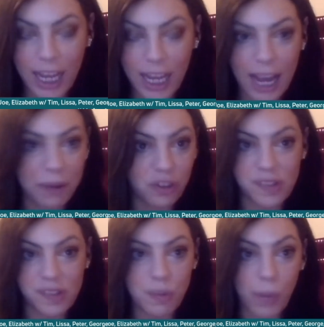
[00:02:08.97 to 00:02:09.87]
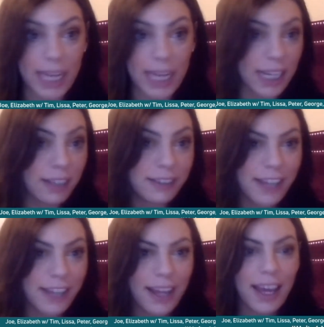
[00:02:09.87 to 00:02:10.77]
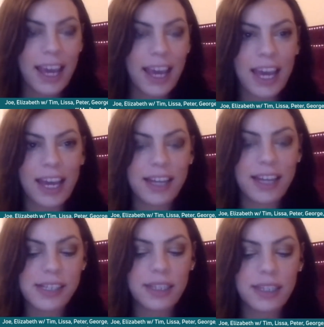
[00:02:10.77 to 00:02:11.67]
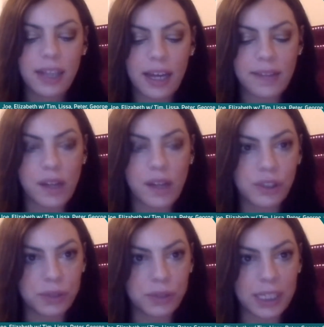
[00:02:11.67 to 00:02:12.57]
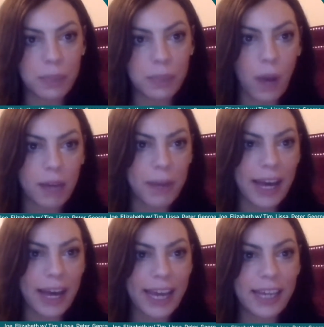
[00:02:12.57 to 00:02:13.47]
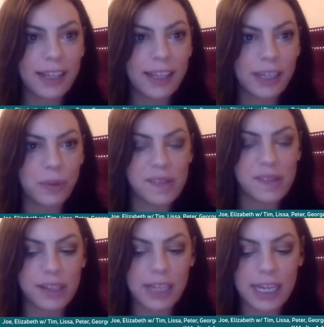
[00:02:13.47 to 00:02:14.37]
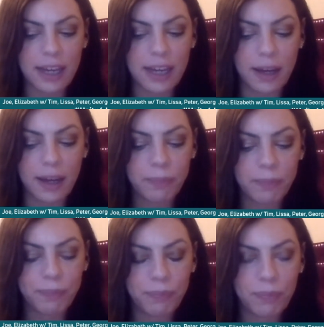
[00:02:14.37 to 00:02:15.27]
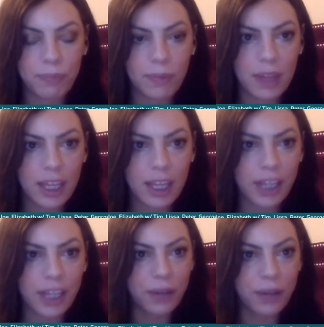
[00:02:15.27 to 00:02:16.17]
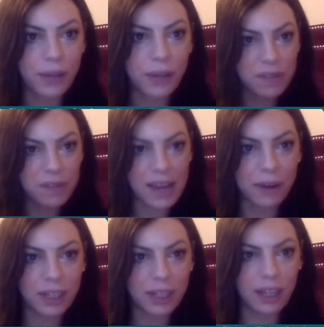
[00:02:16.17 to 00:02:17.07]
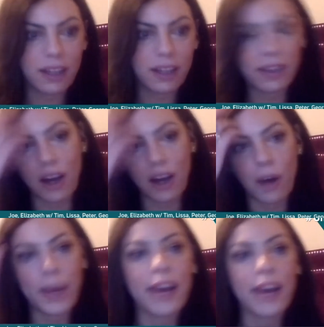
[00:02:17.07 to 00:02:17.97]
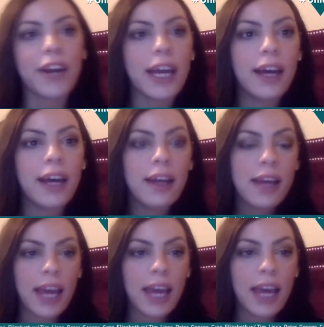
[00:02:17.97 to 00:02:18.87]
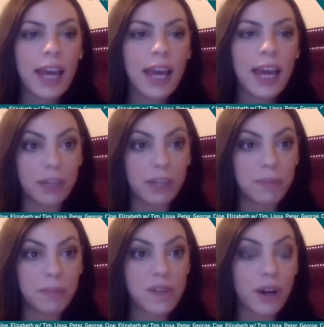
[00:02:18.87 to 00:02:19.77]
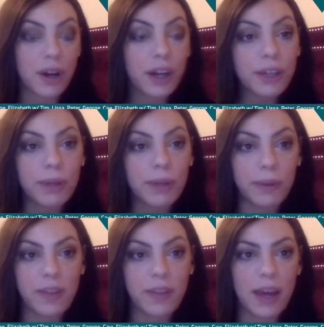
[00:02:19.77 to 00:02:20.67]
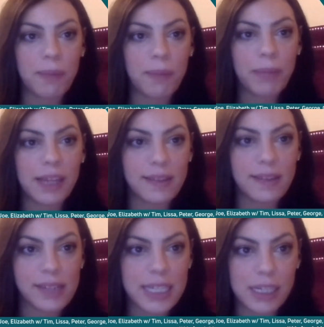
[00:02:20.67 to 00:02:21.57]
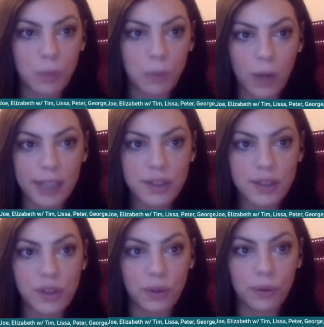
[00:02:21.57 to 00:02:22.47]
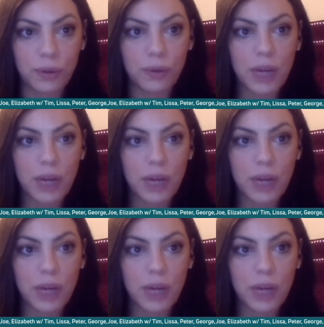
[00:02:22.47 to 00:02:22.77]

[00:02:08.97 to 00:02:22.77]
I was just waiting, and I saw Julian walk by. He was in the, he was out in the hallway area, and I could hear him start arguing with them because he didn't want to